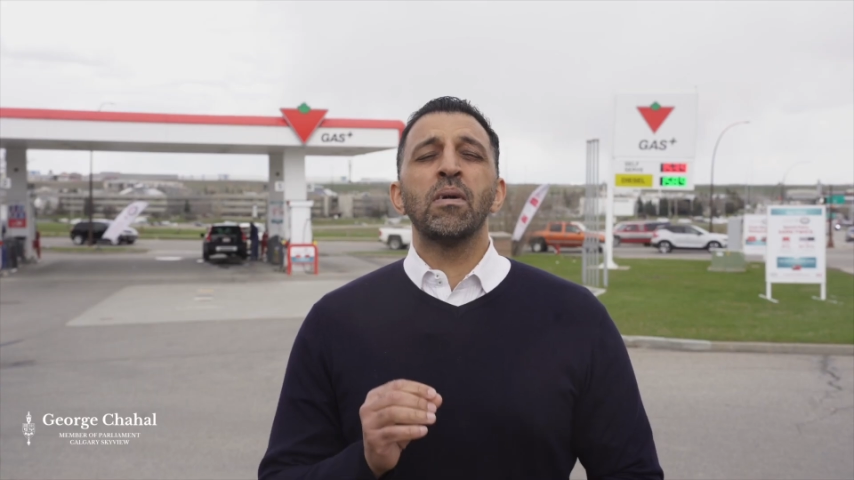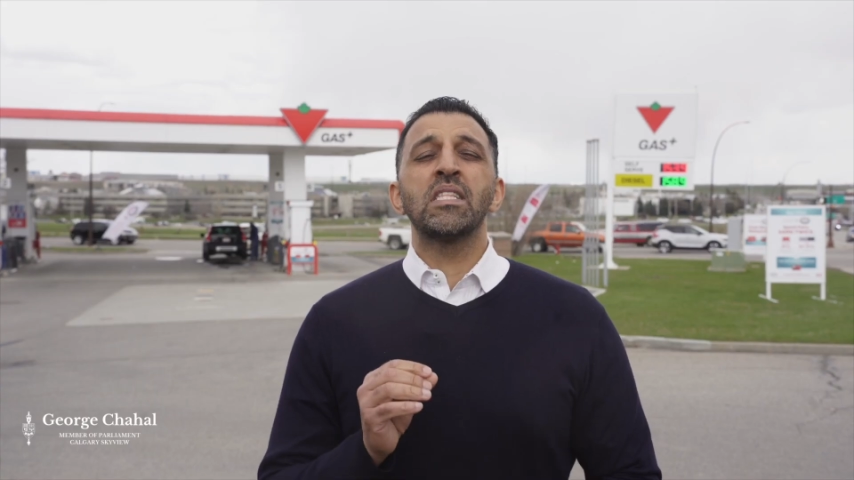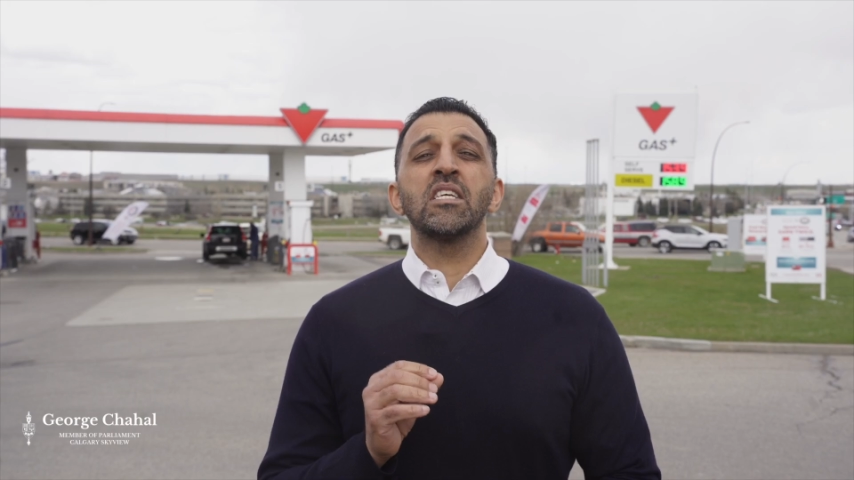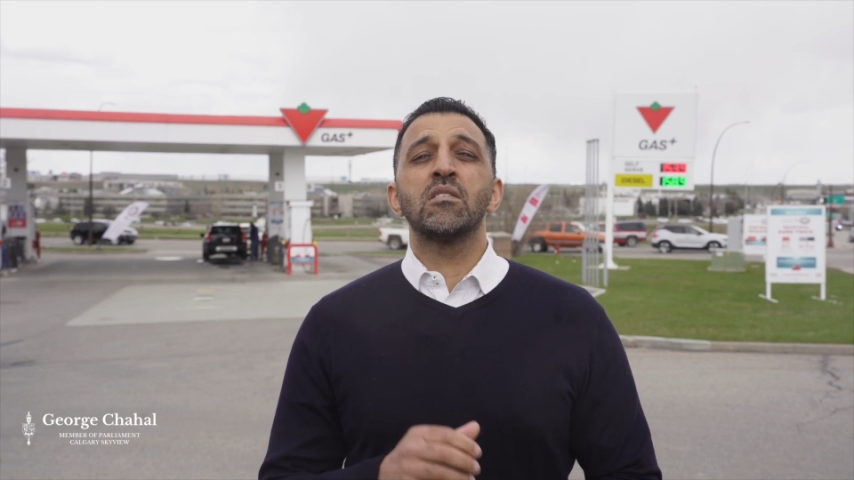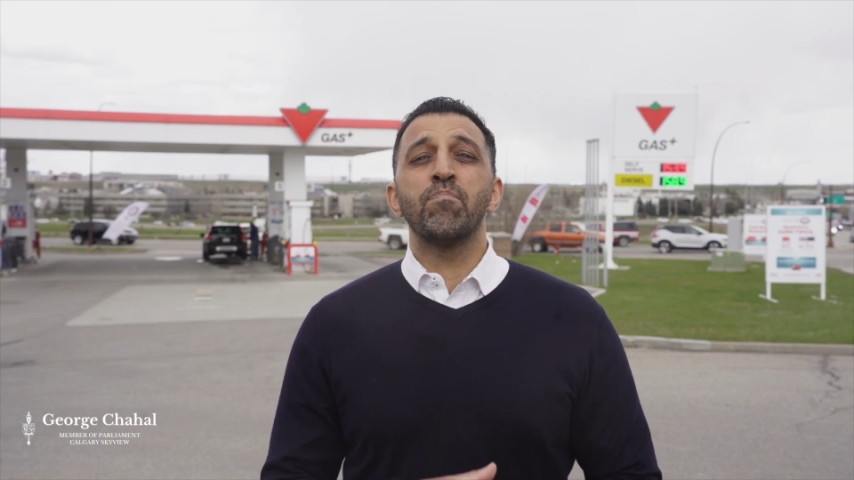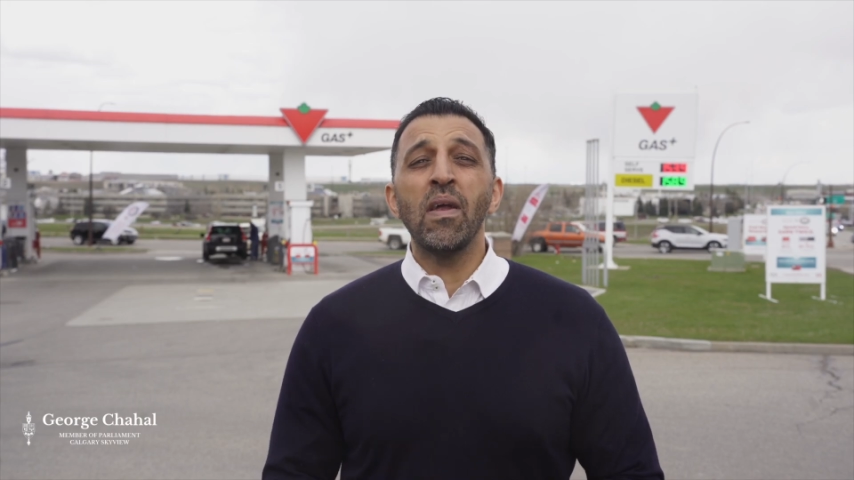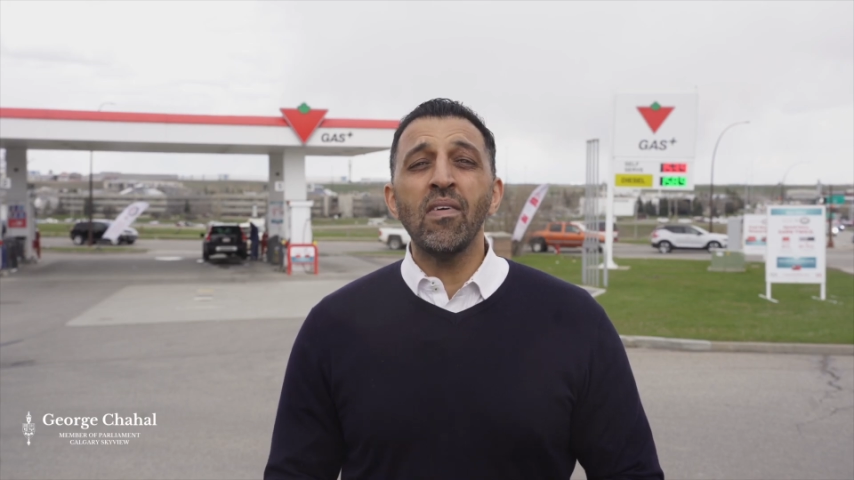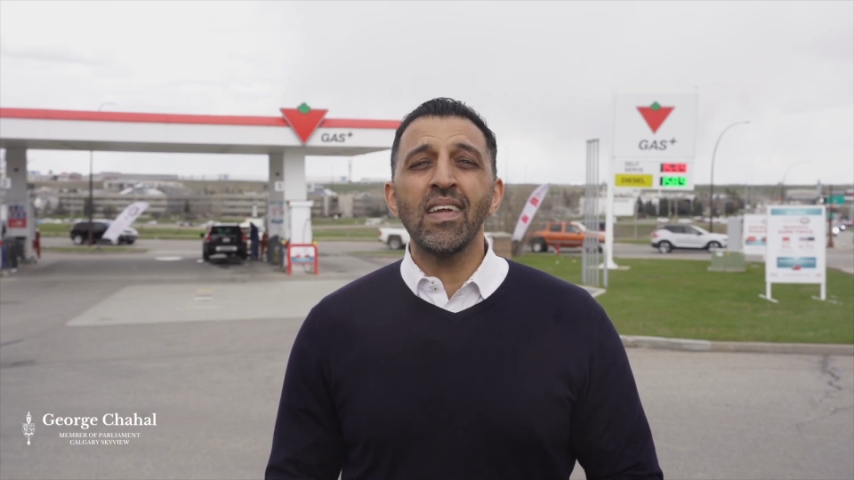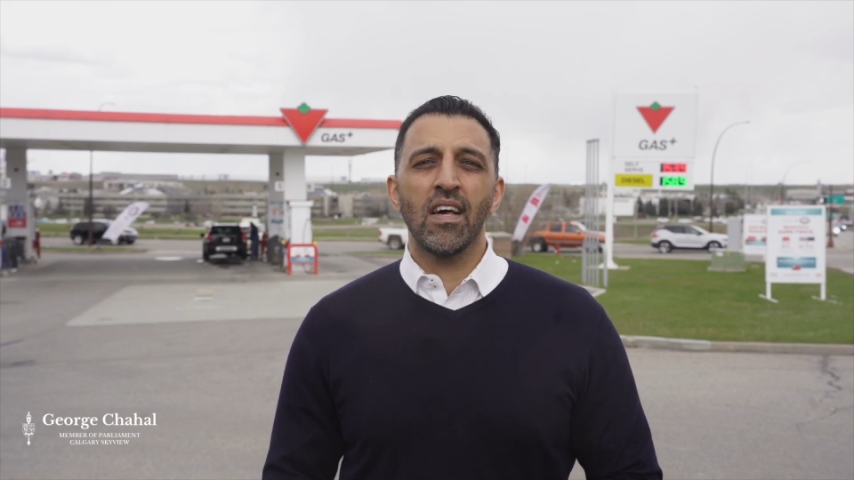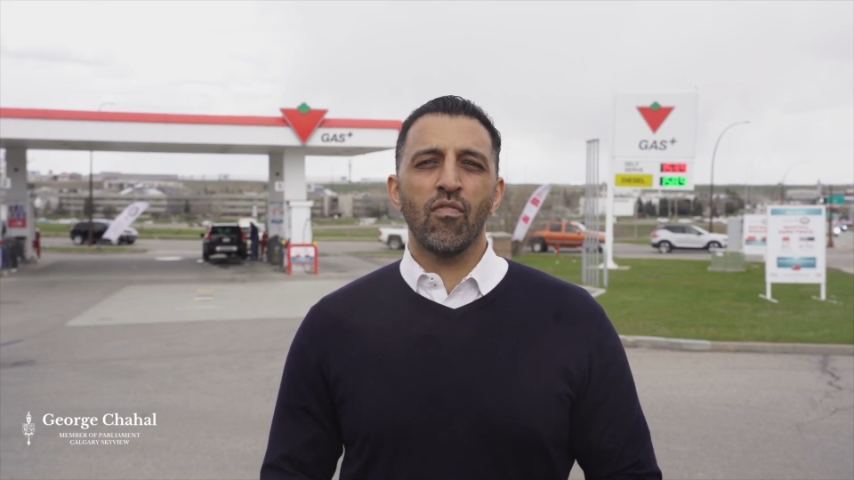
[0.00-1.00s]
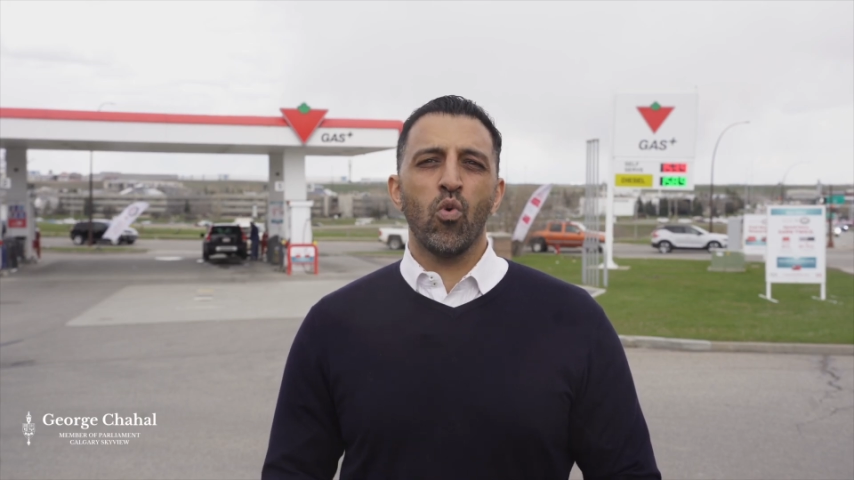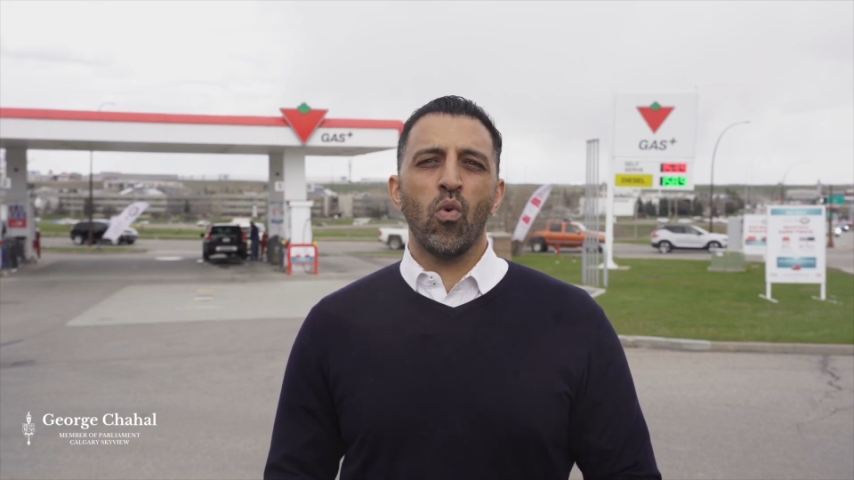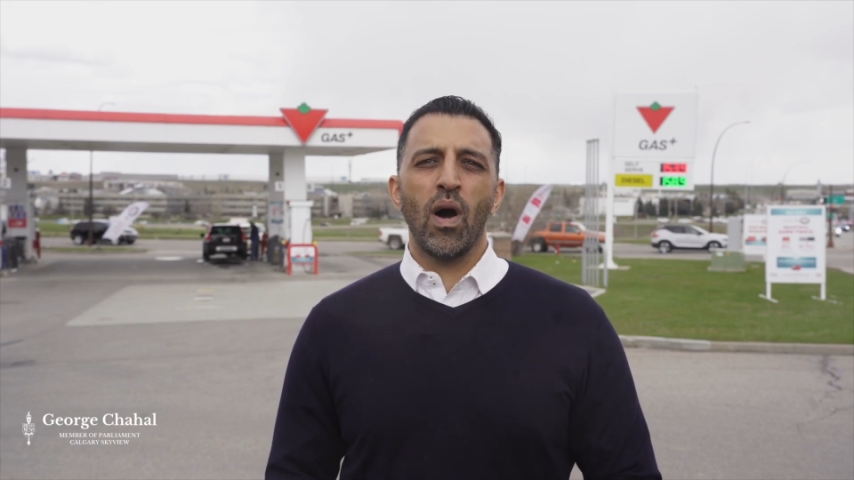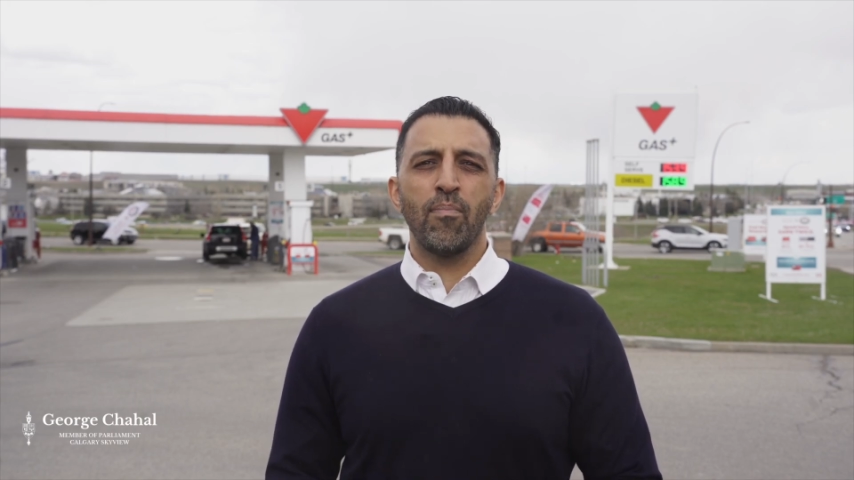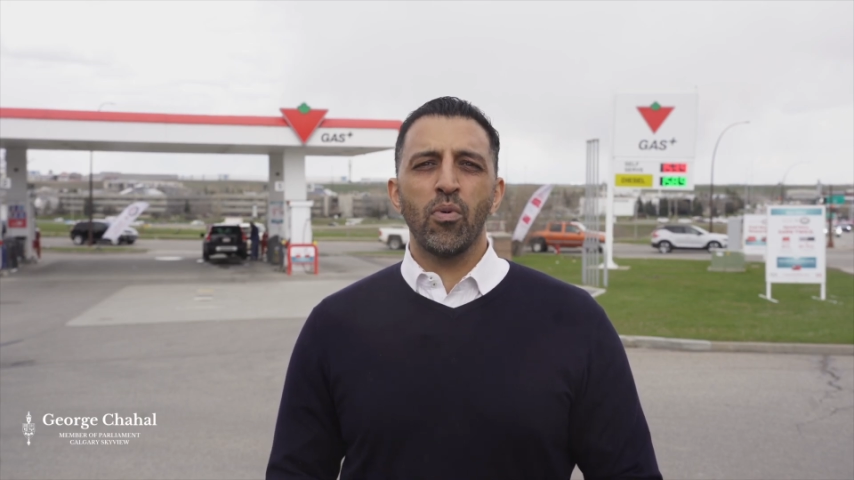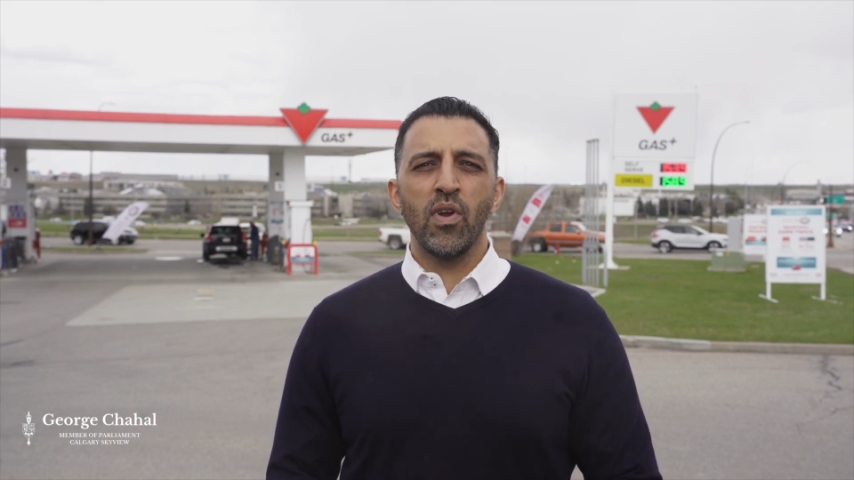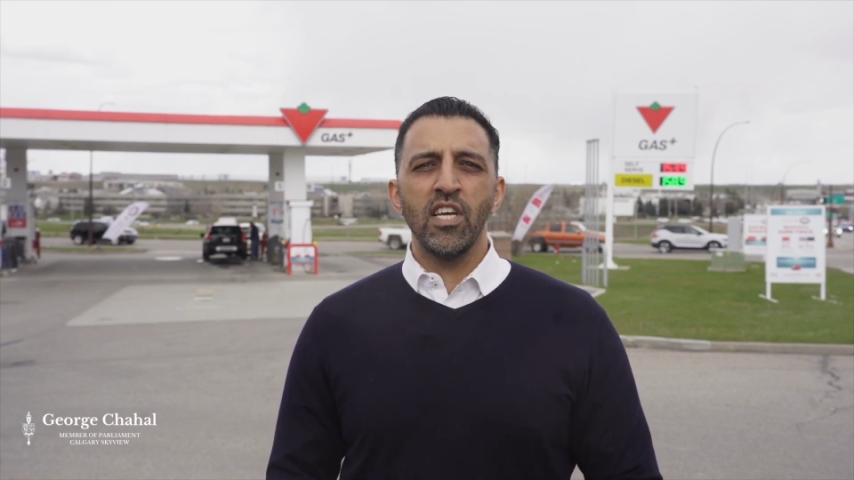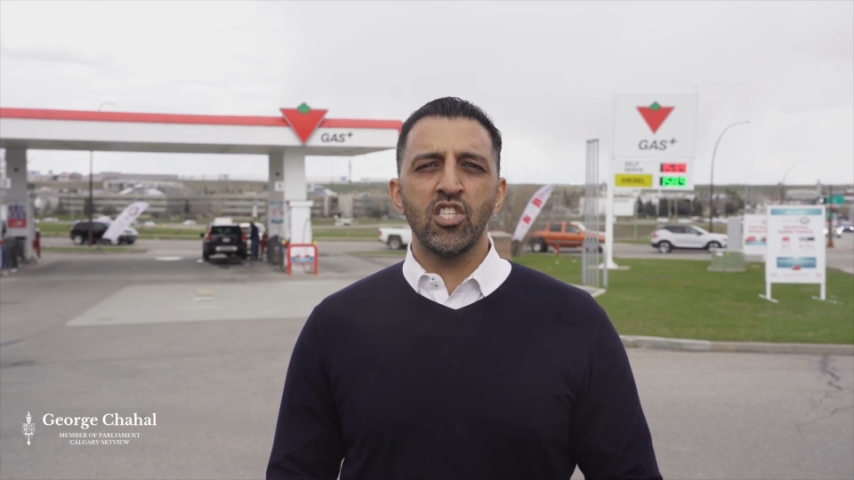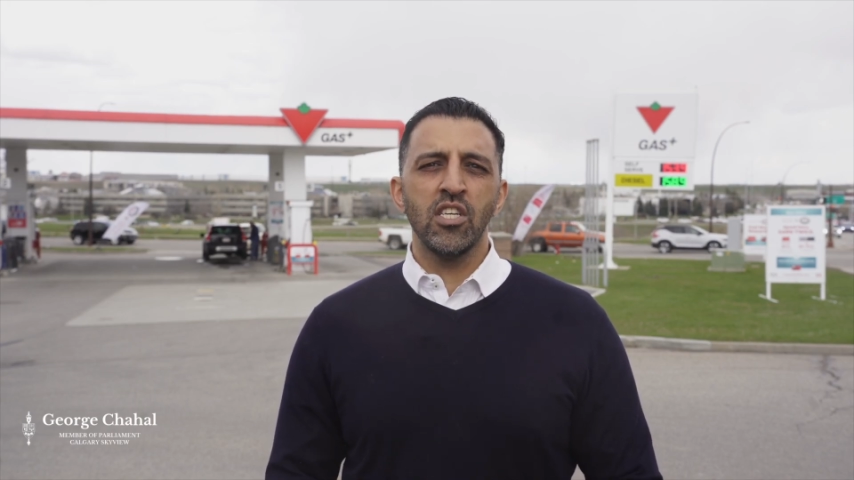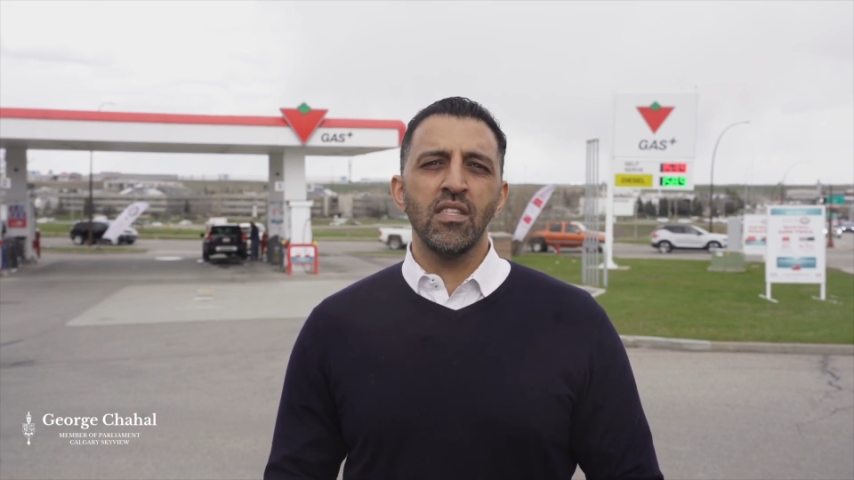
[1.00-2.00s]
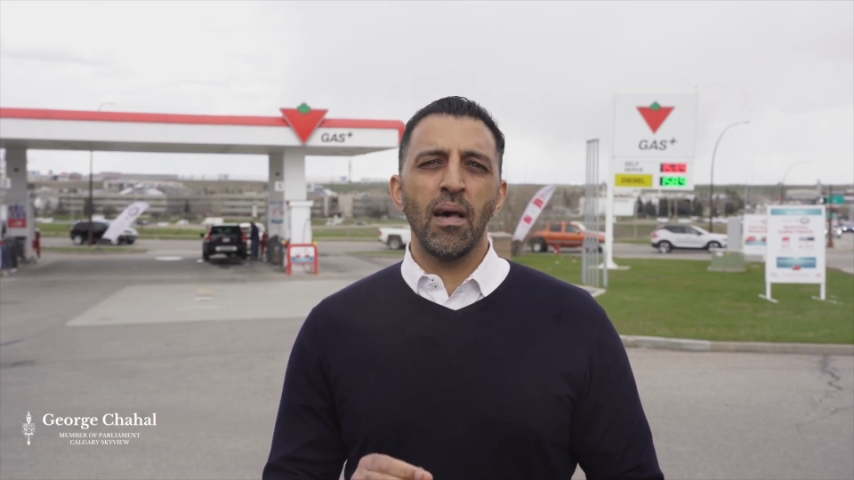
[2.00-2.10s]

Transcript: but the spirit of cooperation